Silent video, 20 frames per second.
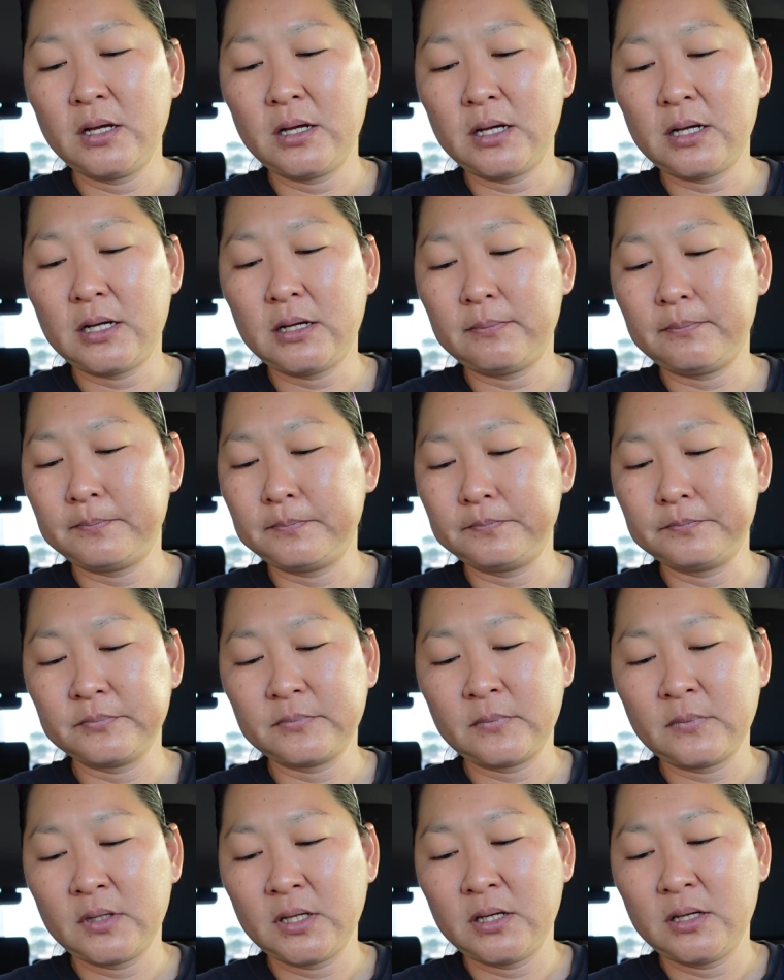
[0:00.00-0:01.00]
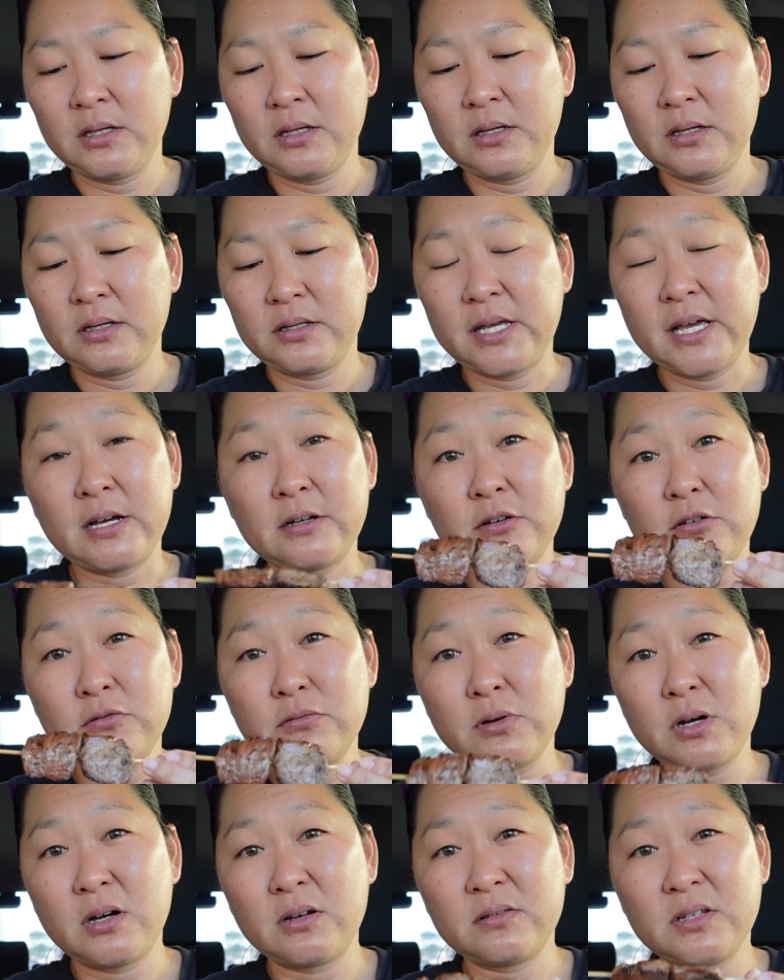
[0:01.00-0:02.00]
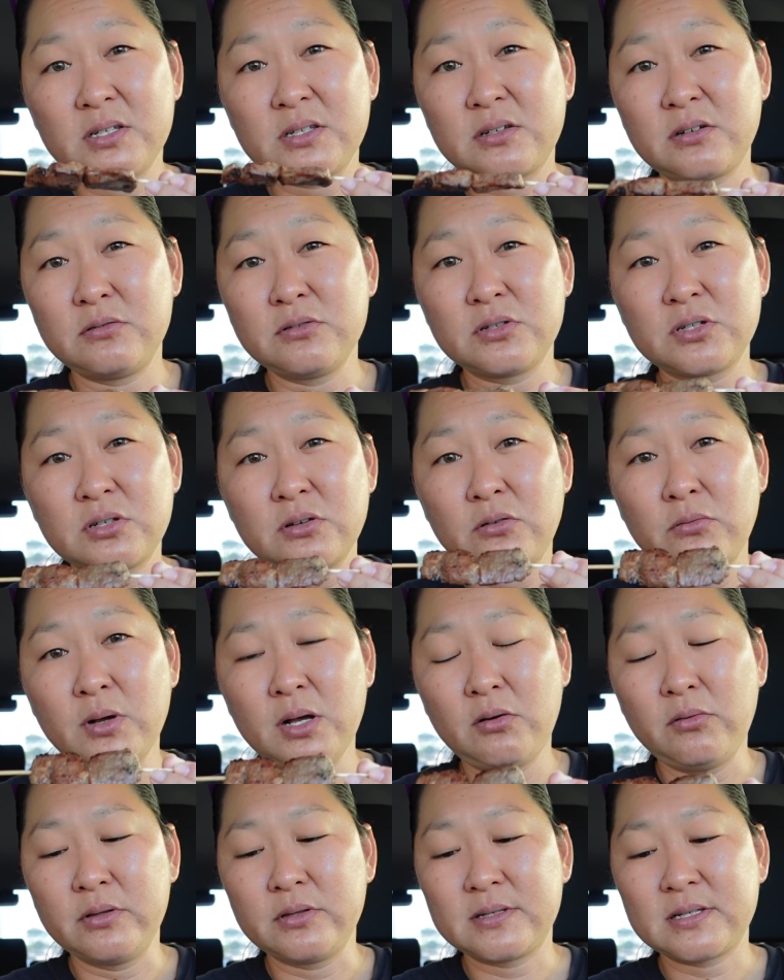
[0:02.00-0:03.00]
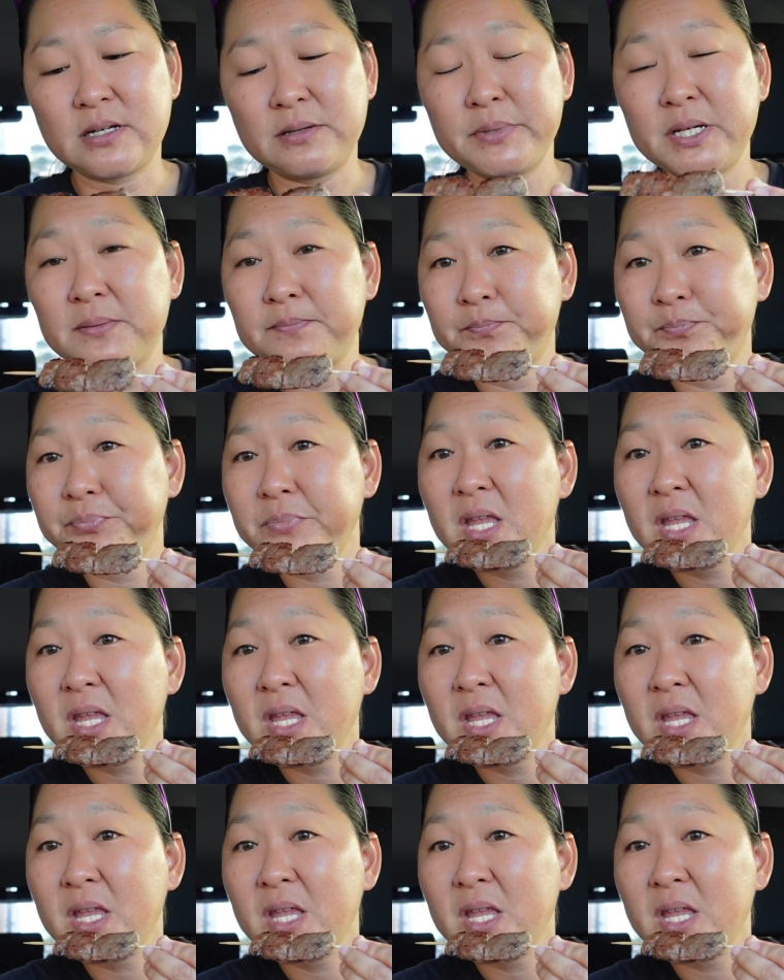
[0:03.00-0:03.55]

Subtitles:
Can't go wrong. This goes so well with saimin.